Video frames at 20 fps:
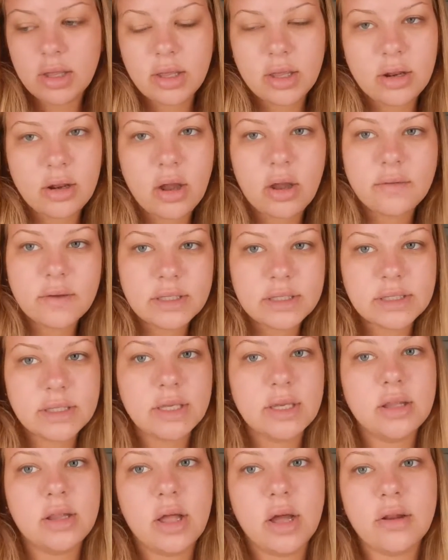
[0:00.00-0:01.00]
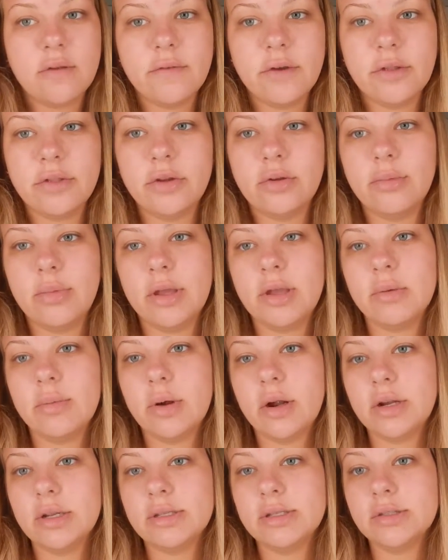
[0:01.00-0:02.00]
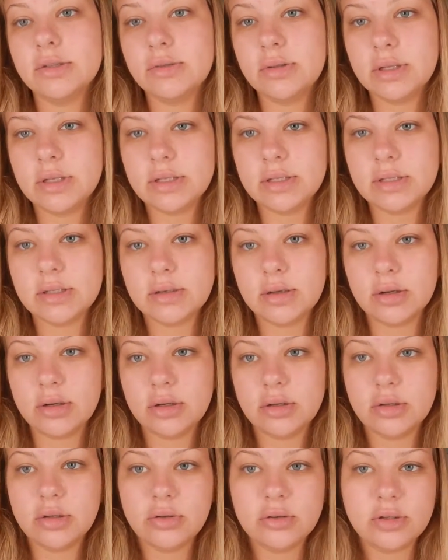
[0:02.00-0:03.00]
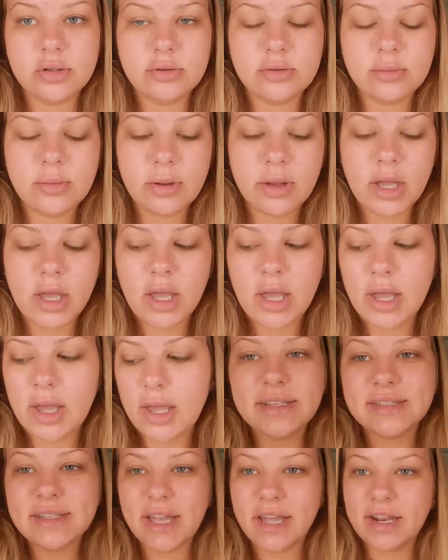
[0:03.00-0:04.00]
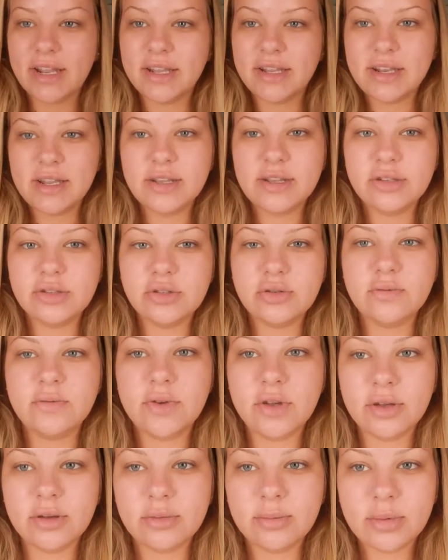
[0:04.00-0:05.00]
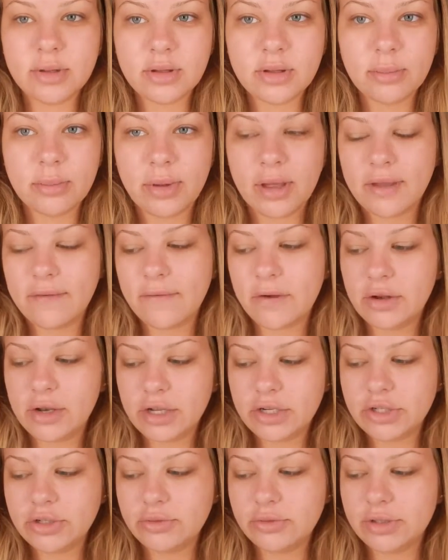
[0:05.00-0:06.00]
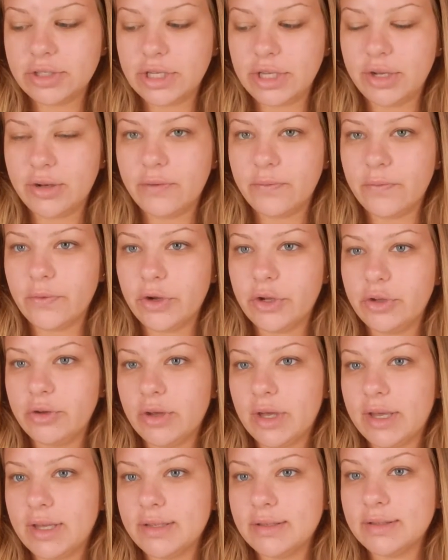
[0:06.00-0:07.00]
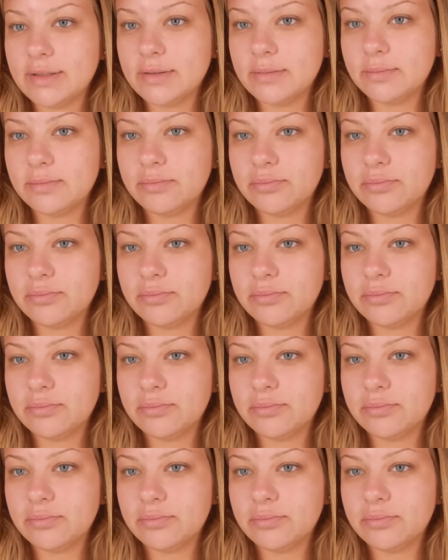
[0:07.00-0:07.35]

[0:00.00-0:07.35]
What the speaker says: and obviously a lot of other makeup artists do this on YouTube, I decided to film my foundation routine for you guys.